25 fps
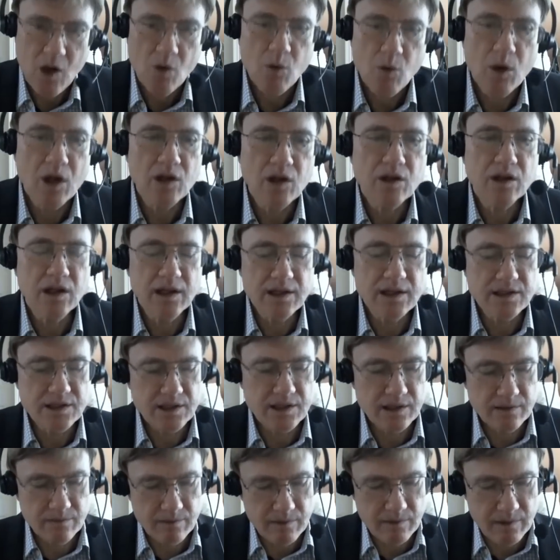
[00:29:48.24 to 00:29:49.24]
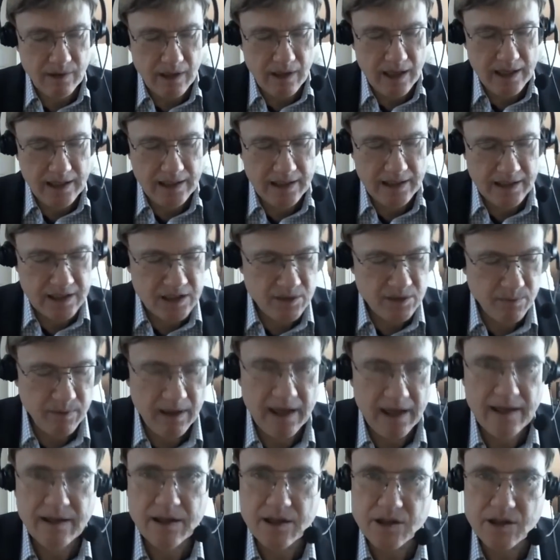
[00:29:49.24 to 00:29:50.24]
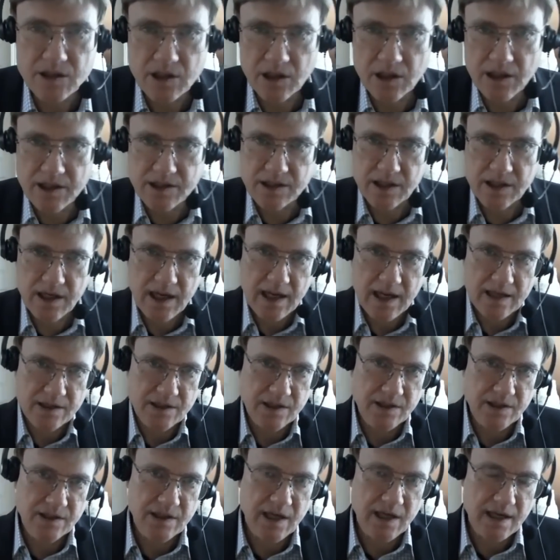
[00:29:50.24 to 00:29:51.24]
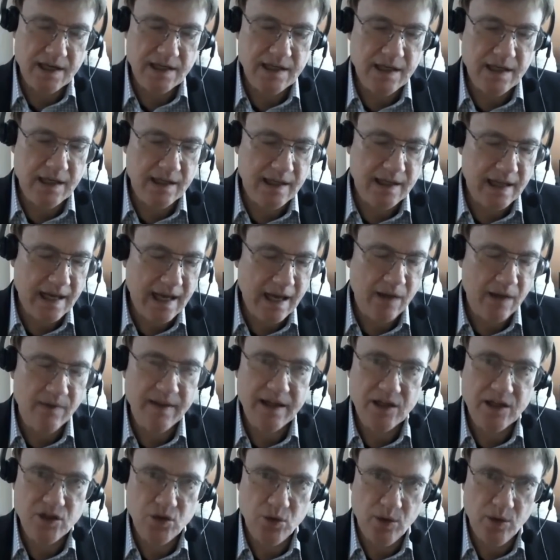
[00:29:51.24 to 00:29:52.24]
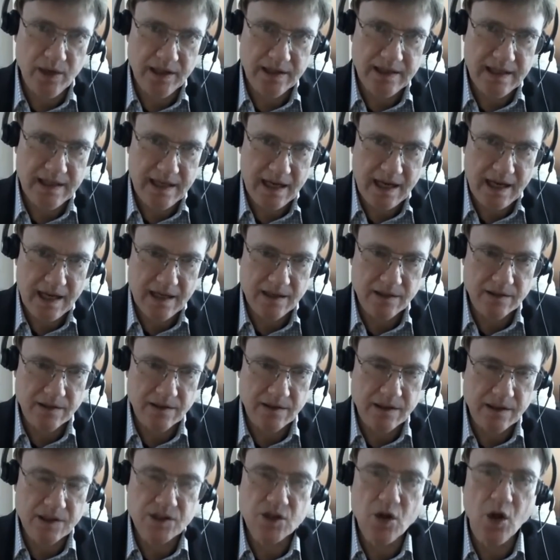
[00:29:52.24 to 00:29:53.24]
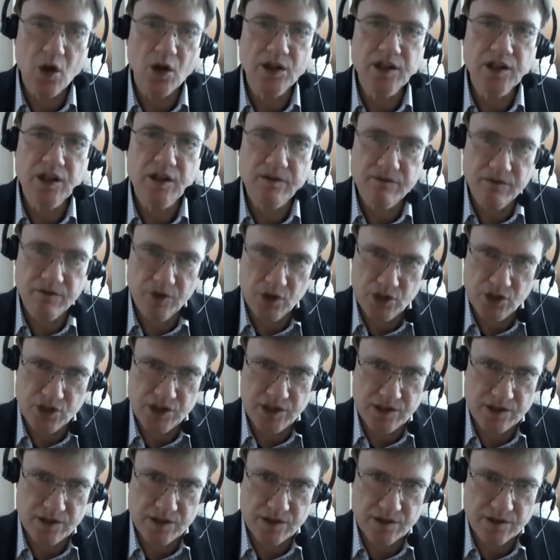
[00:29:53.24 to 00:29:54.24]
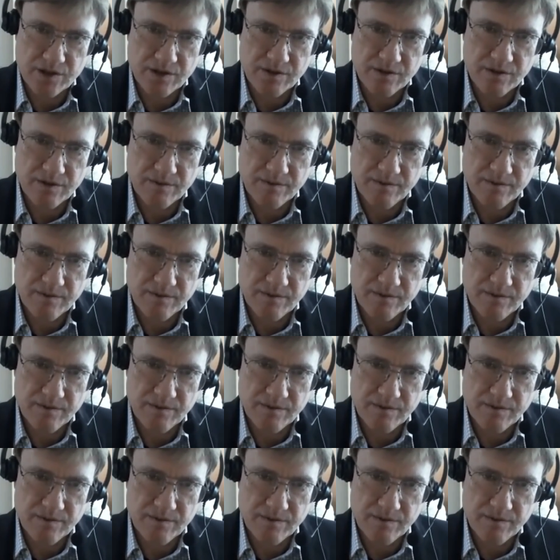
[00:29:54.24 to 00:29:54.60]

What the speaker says: Well, Golitsyn, I didn't explain this. Golitsyn has this idea that how they do it at the end is called convergence.